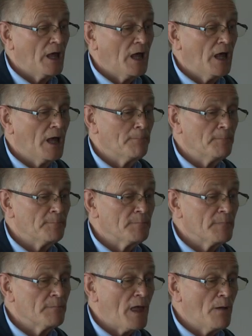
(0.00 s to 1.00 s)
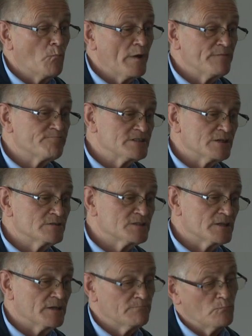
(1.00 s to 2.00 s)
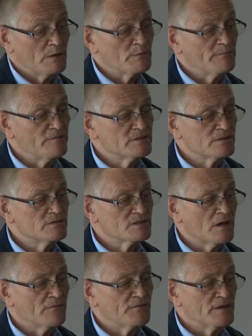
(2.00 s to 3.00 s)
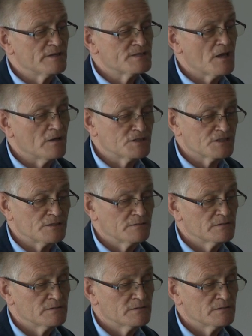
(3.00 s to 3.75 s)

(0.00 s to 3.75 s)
And we produced our first hush